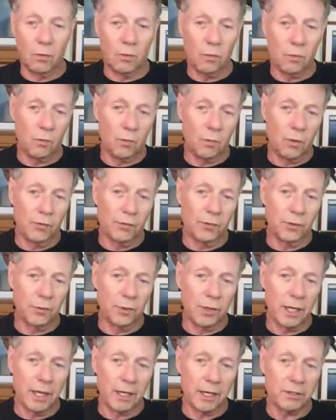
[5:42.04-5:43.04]
what the
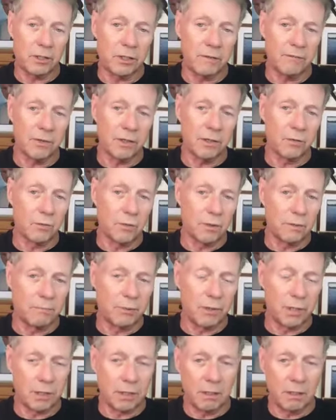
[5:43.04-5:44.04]
reactivity would
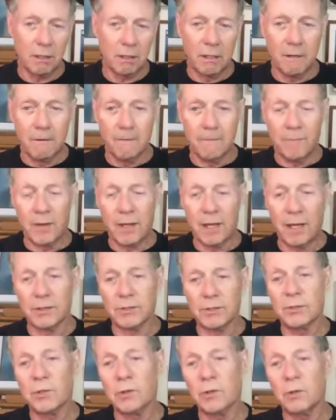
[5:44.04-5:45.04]
be.
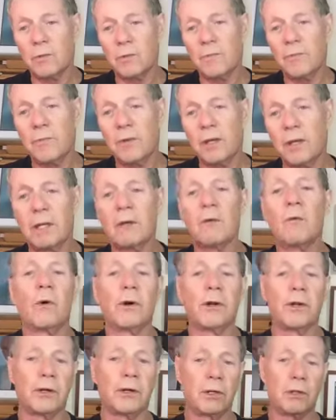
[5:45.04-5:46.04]
And so he
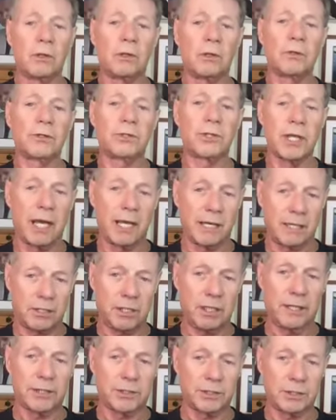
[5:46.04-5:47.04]
wanted to use that
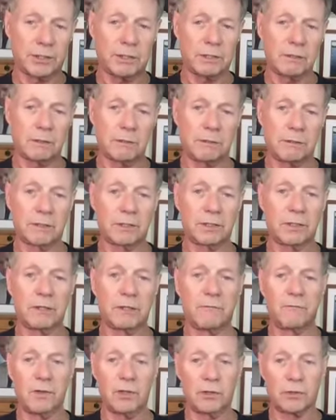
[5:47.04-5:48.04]
test, this
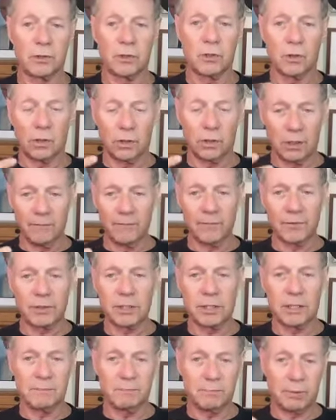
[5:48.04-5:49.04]
in vitro
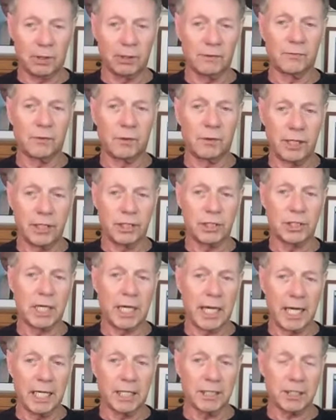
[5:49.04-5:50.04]
lymphocyte proliferation
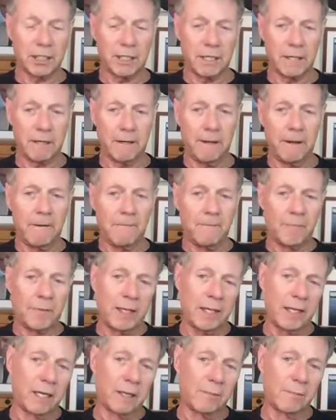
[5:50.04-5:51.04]
assay
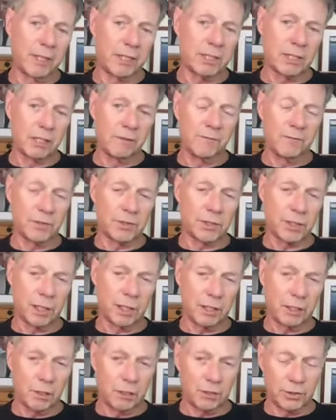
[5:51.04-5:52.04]
in a mixed
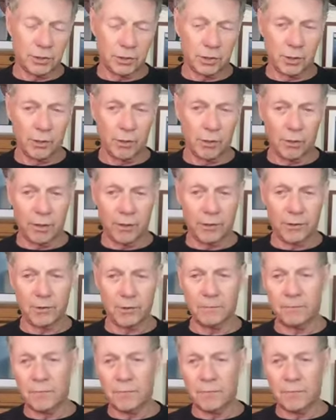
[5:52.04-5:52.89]
lymphocyte culture, in order to